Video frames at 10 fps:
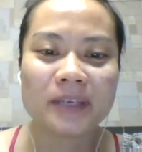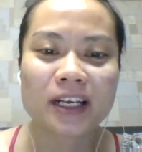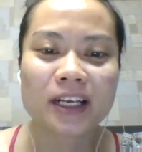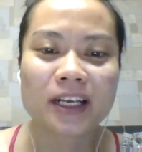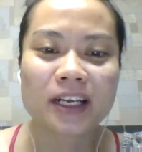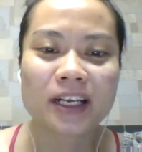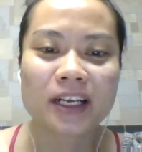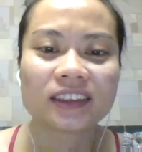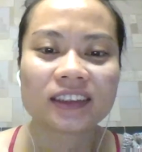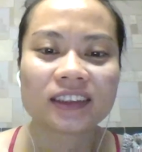because
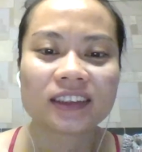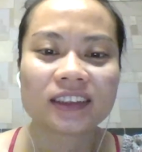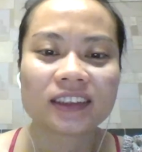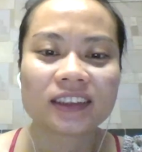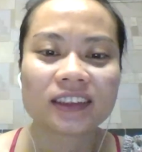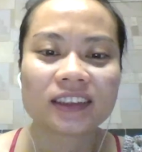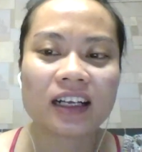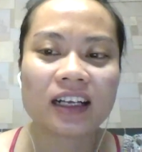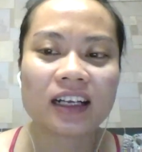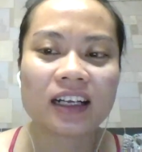uh, I
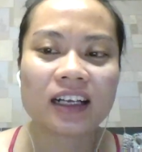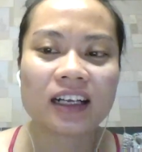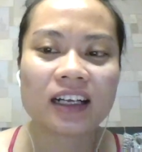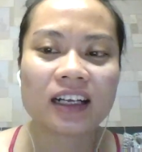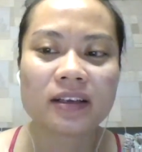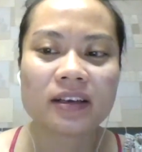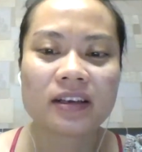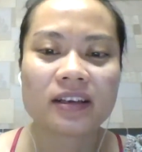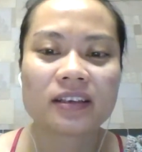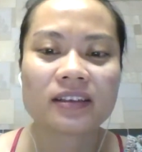recognize uh,
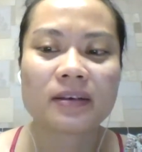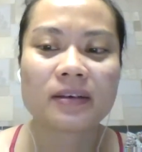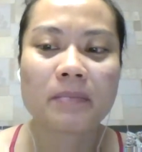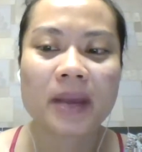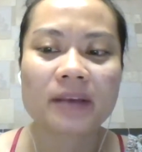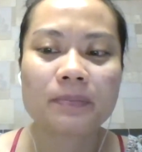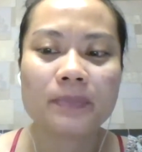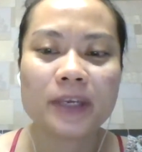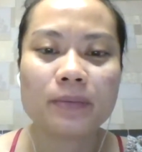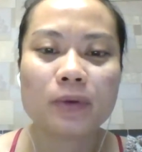smart,
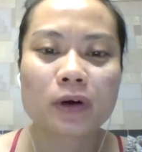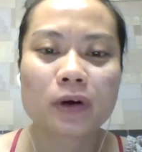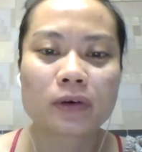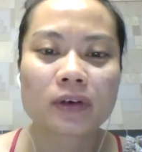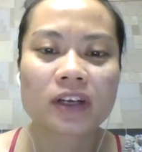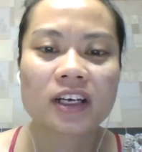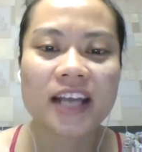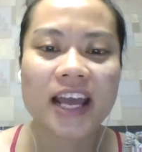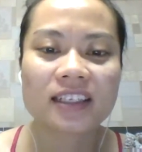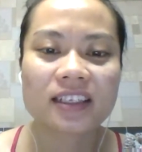make people
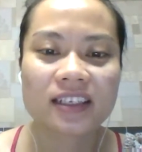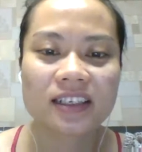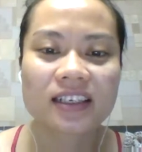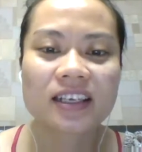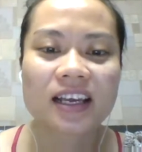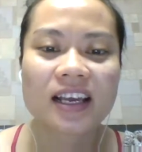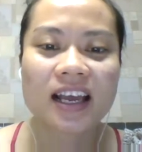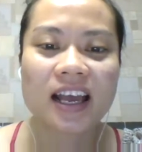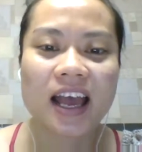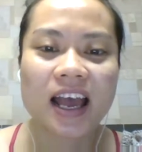connect,
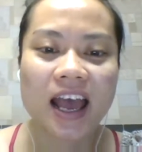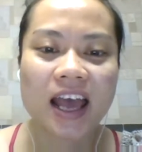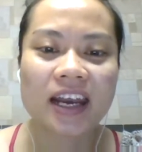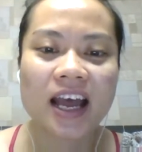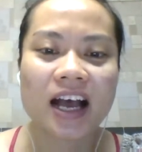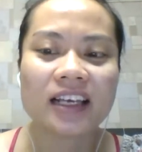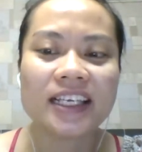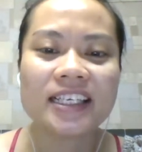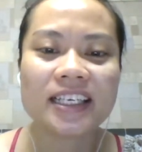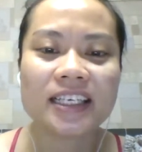and uh,
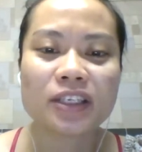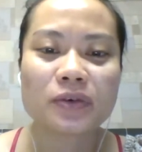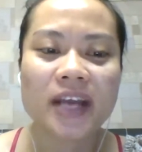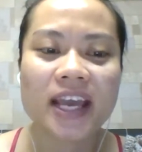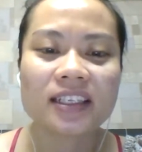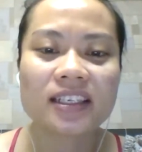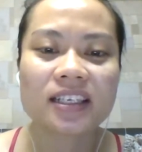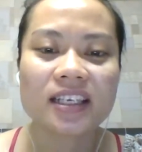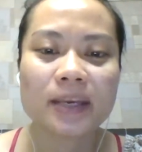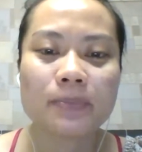easy to get
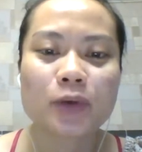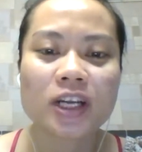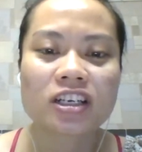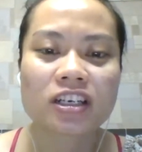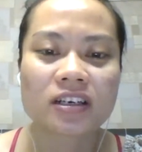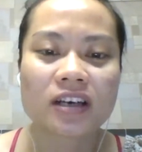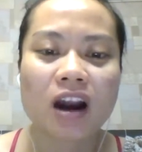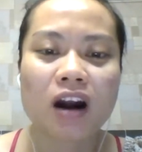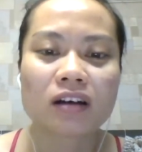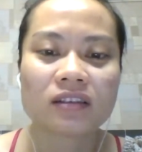impression
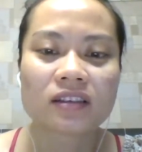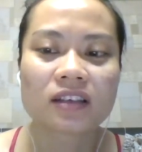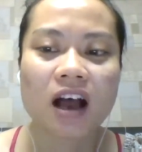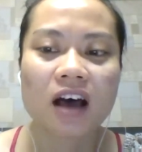on other